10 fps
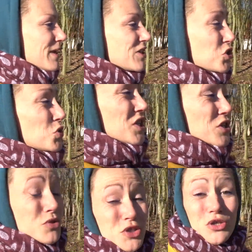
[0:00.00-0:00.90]
make sure that
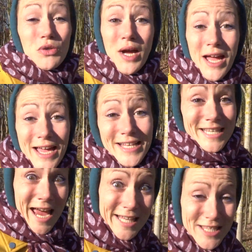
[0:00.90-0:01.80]
you do
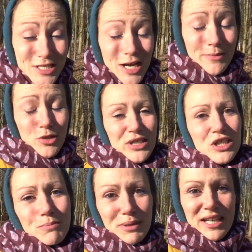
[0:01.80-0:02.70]
take the time to
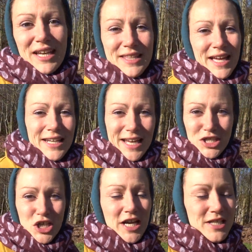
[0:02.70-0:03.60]
actually be in that
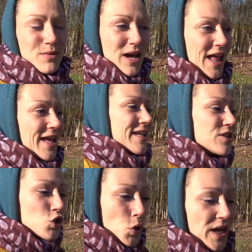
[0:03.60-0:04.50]
nature as well and
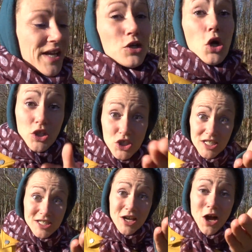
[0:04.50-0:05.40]
enjoy it, not
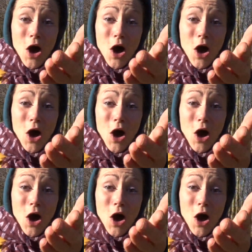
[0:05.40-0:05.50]
just